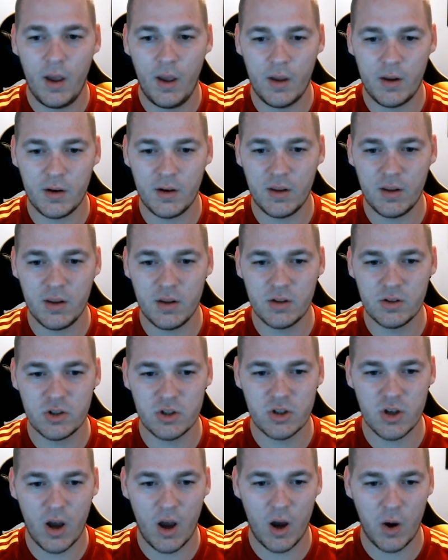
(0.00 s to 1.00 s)
and
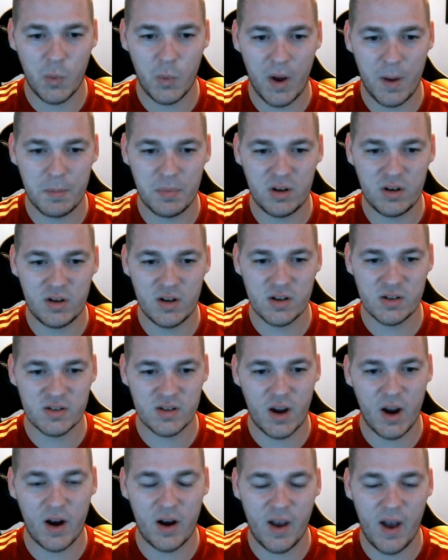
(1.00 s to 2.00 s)
each weapon does
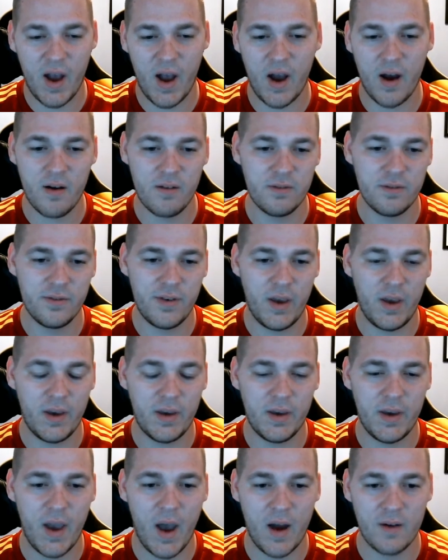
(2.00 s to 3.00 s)
kind of have
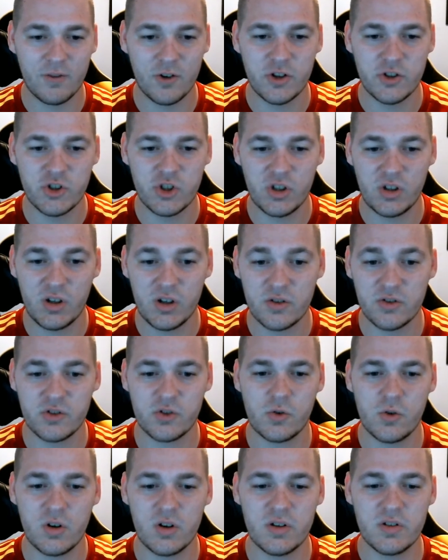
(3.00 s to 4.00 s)
a average gear
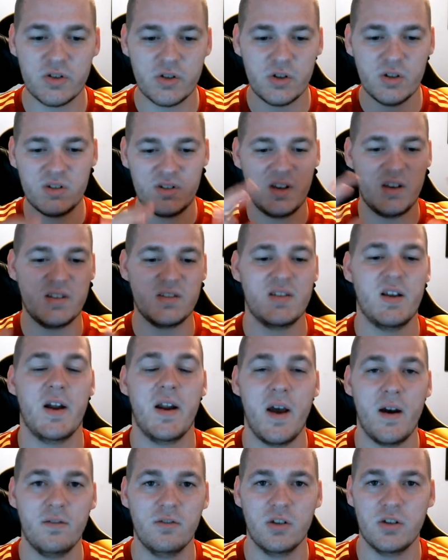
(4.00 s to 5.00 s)
score, so it takes that
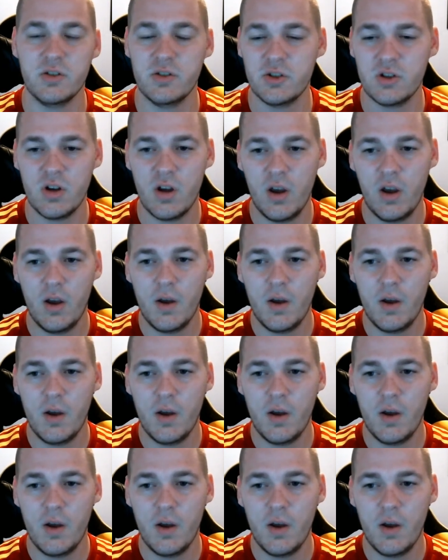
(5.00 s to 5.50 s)
average.